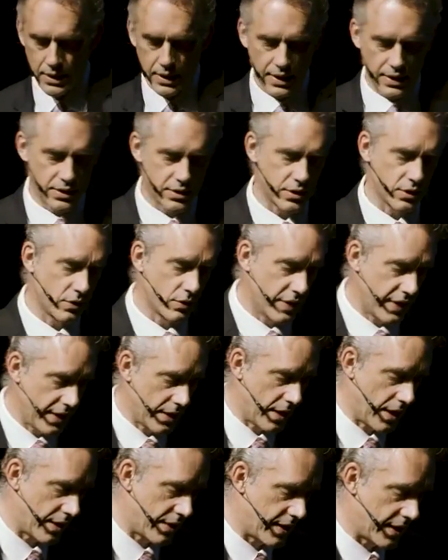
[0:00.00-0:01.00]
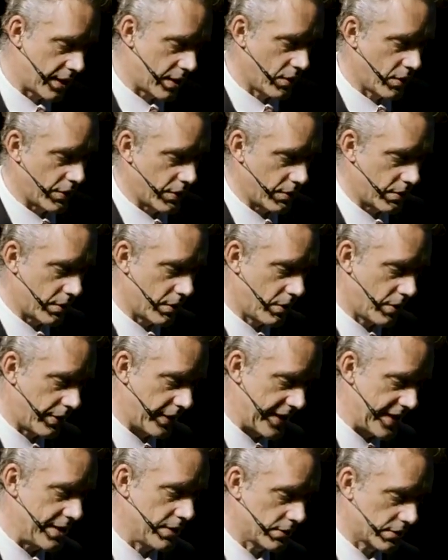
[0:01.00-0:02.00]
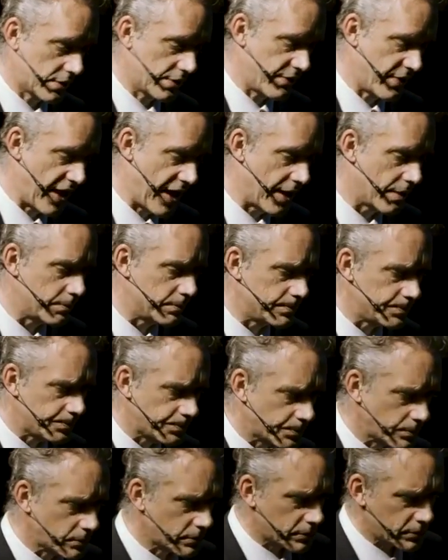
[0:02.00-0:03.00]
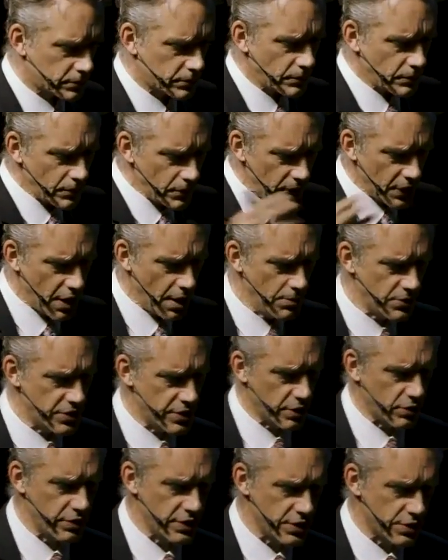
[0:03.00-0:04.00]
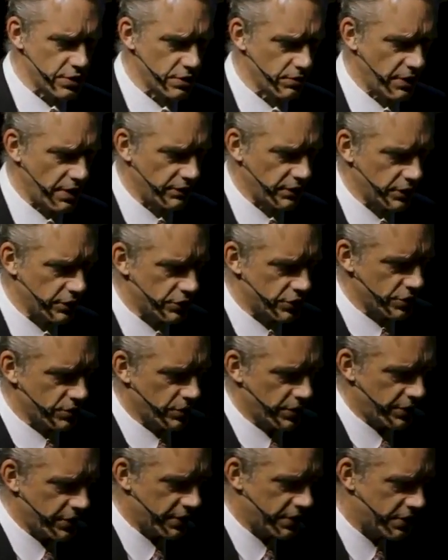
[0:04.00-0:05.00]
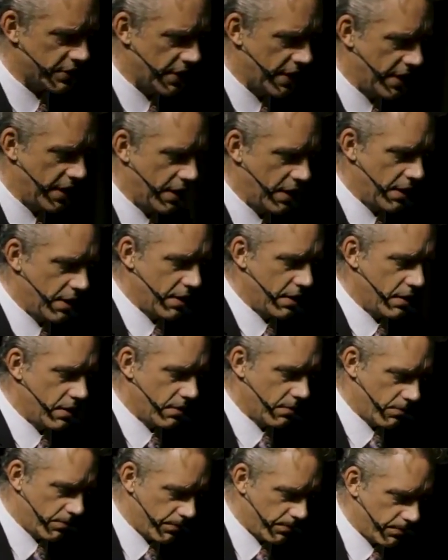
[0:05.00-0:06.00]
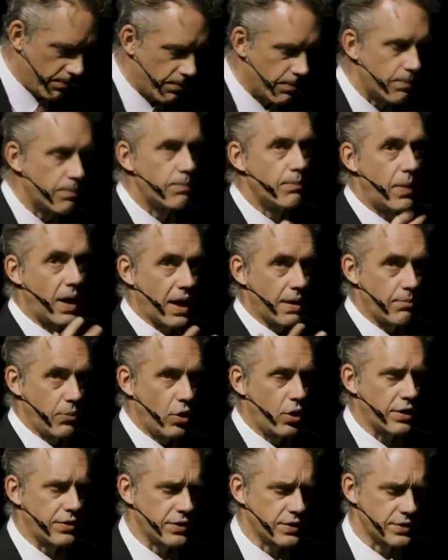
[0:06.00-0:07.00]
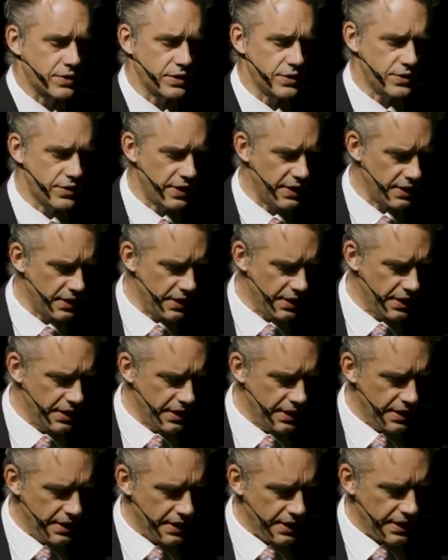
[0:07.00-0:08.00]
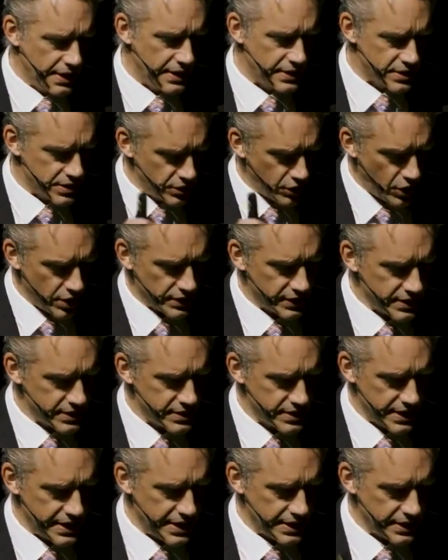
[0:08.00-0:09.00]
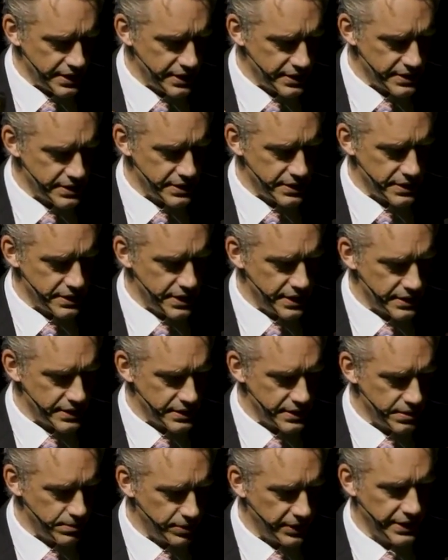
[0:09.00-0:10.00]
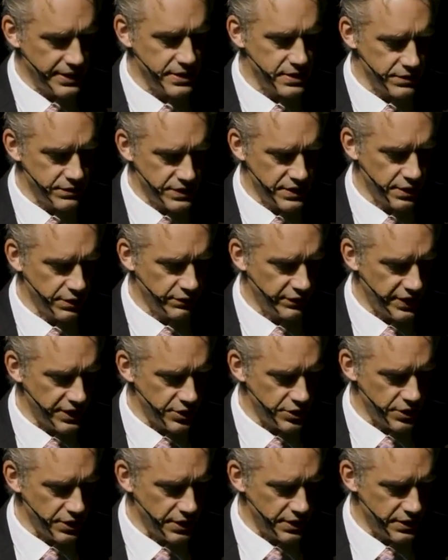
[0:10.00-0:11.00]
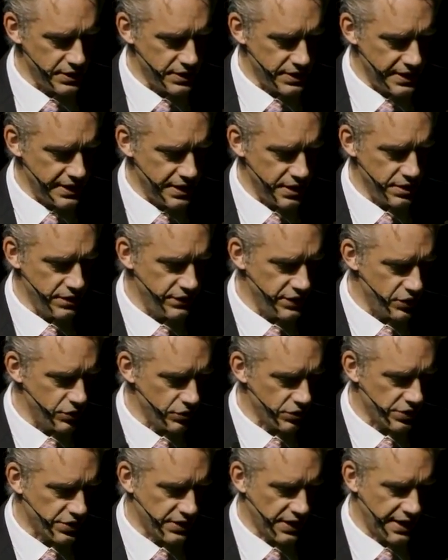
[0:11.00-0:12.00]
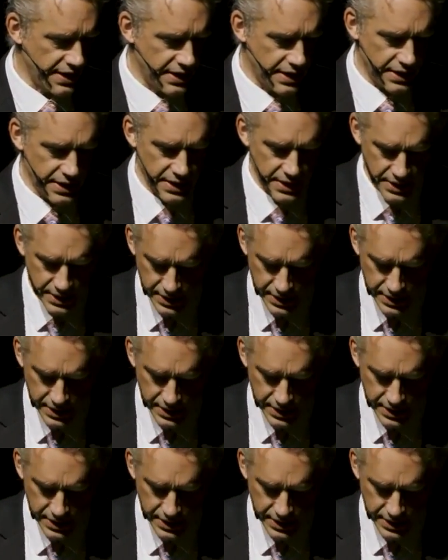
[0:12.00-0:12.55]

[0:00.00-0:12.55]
And so then I think on the heels of that comes the Christian Revolution with its hypothesis that it's not the state that's the place of salvation, it's the individual psyche.